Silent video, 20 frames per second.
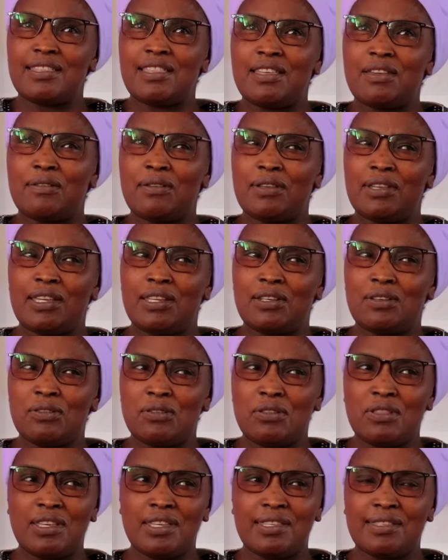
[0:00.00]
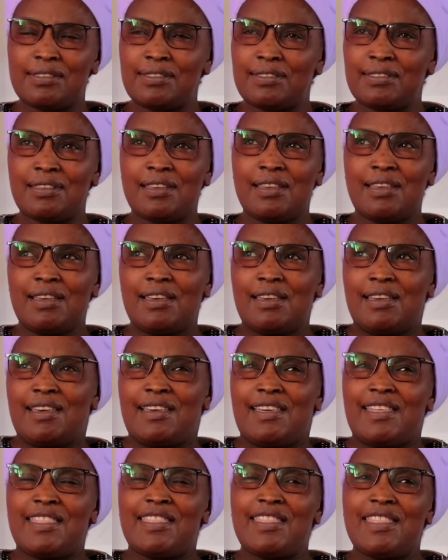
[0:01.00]
the way I do things,
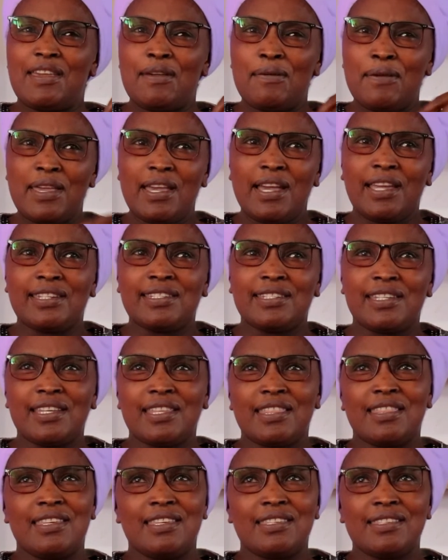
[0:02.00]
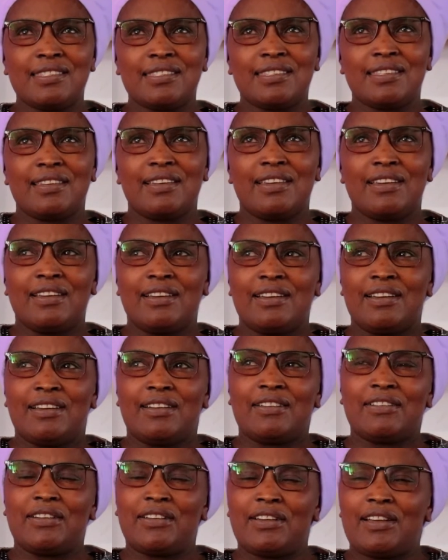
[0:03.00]
the way I take things.
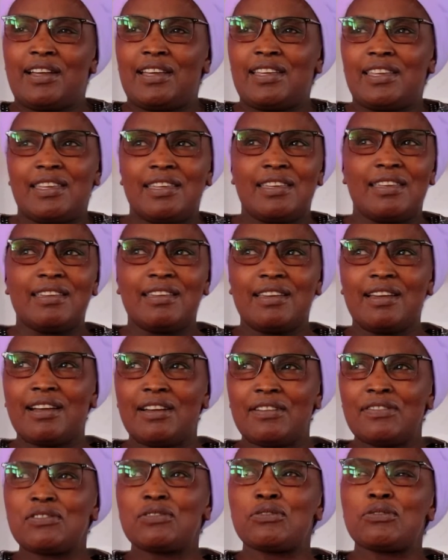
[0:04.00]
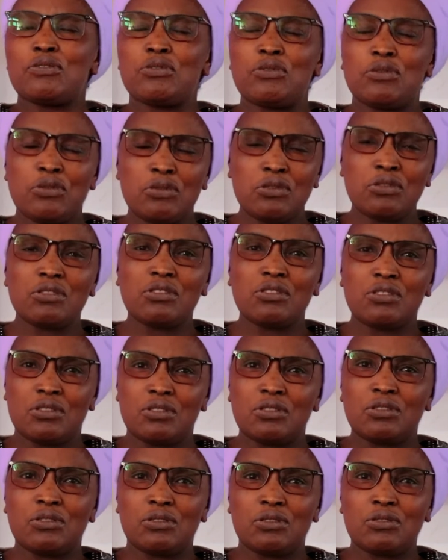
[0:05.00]
I have
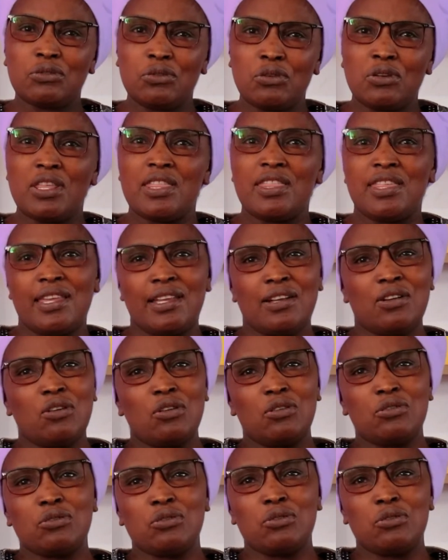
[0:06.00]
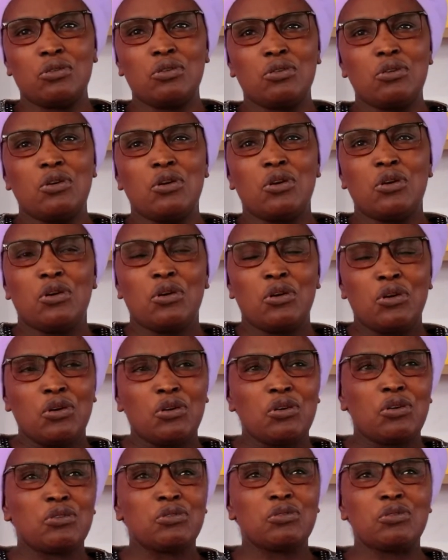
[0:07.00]
to rethink or to
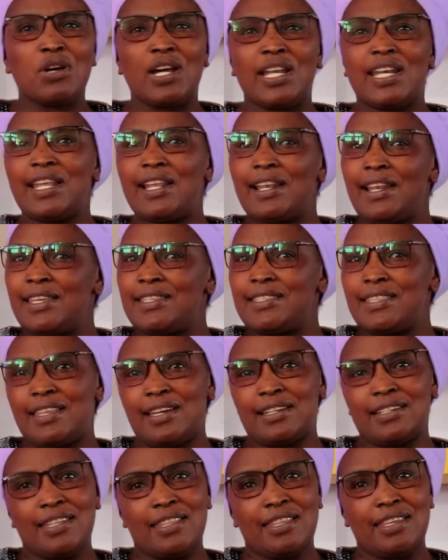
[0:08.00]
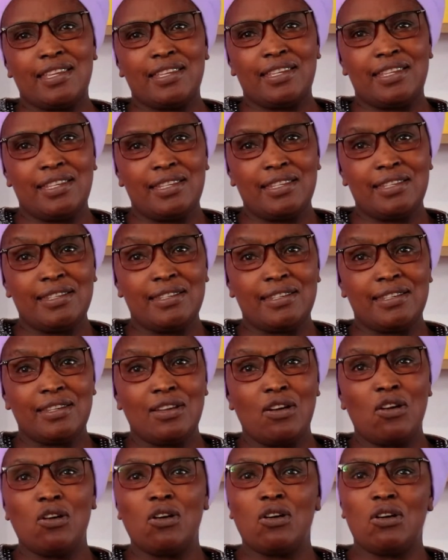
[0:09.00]
analyze that thing in
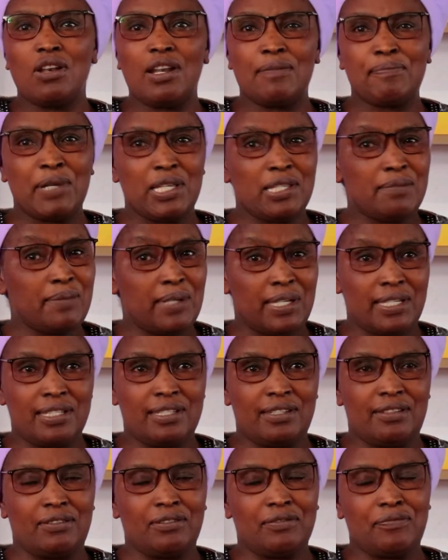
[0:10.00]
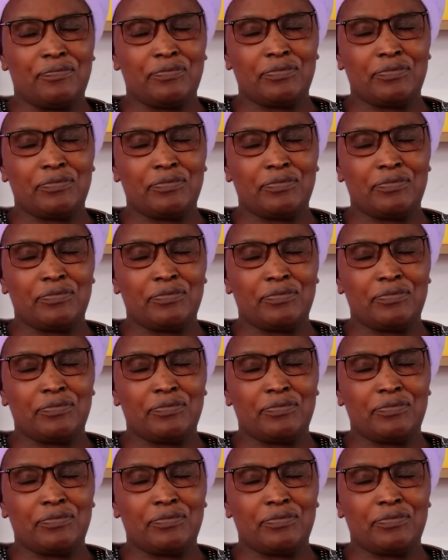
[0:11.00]
all perspective.